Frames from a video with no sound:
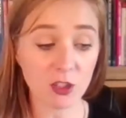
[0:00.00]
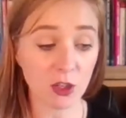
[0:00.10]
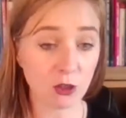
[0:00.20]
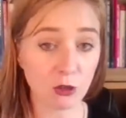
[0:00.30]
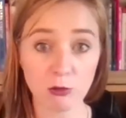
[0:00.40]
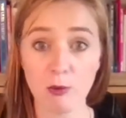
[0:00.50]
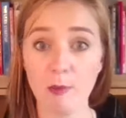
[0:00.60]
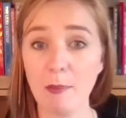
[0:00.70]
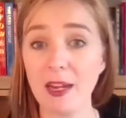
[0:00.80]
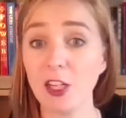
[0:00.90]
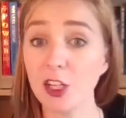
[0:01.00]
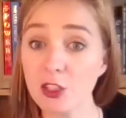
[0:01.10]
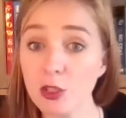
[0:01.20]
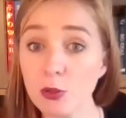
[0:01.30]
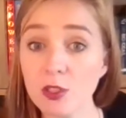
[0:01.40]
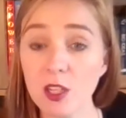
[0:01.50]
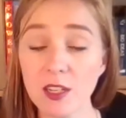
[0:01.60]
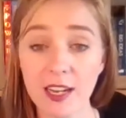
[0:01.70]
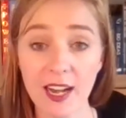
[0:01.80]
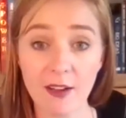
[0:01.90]
And you can talk to them about being a
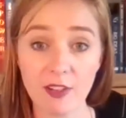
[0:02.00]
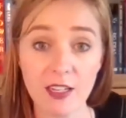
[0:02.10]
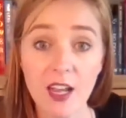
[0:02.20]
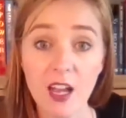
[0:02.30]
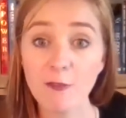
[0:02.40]
consultant and having